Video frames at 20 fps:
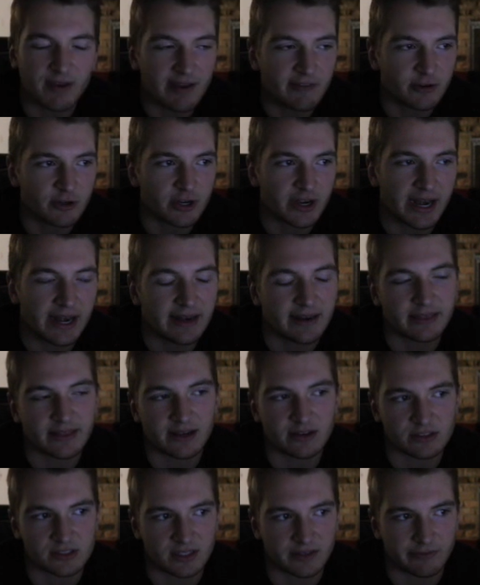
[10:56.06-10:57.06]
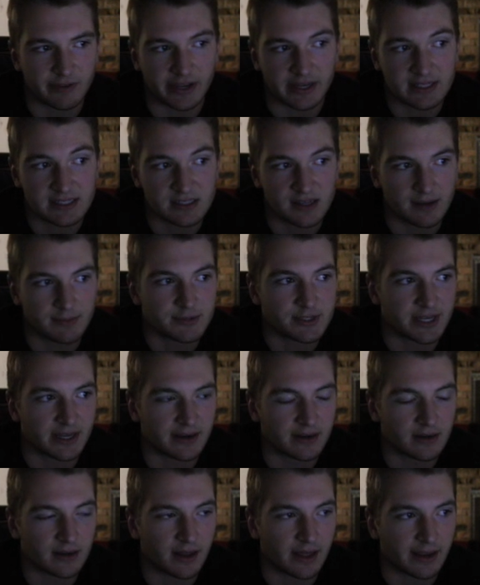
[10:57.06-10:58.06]
580,000 of like stubs
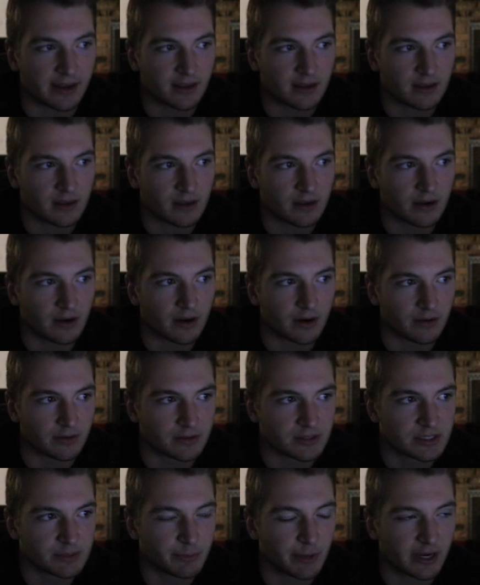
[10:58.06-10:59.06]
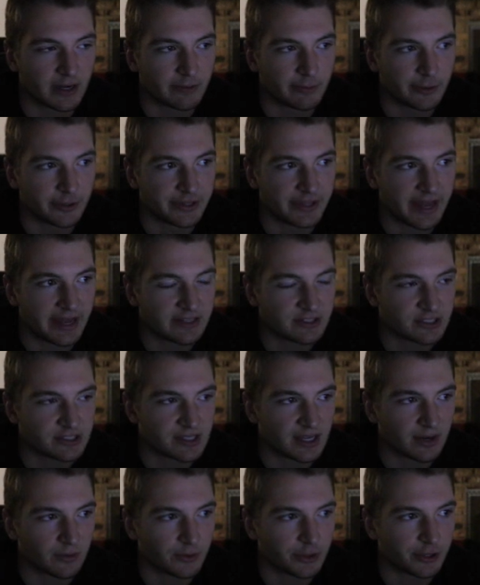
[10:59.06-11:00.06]
that like are spendable, not
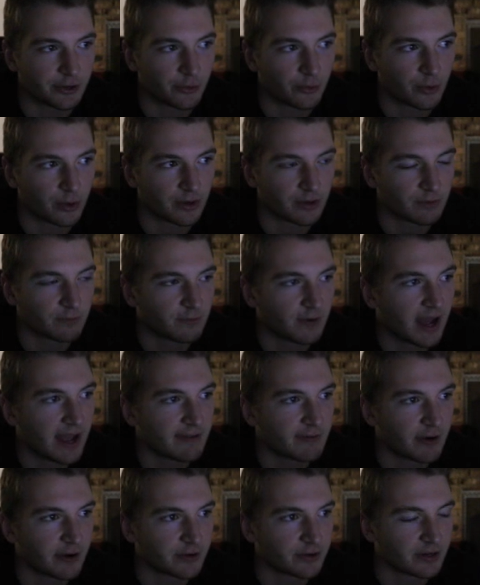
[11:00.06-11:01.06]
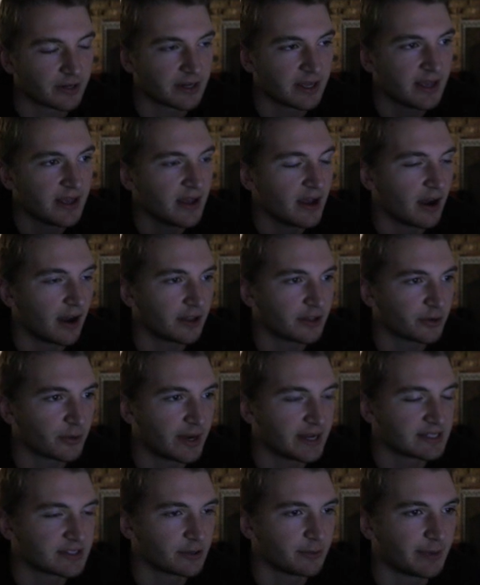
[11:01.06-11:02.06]
just like what they're worth. 500.
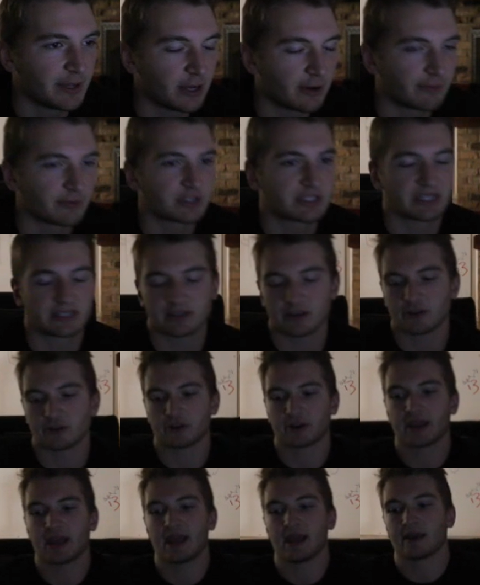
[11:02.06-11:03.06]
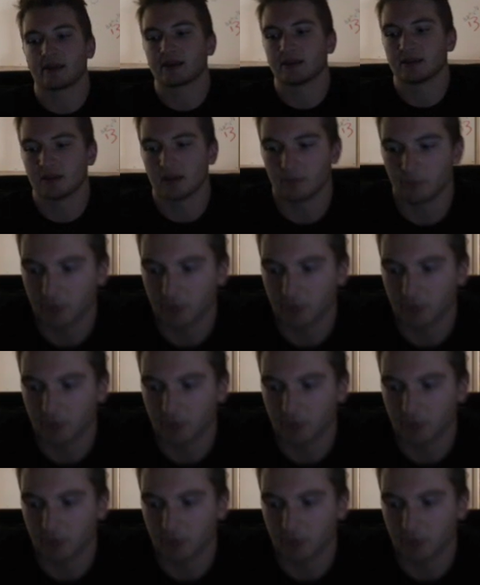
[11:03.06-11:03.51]
Otherwise it would be over 600k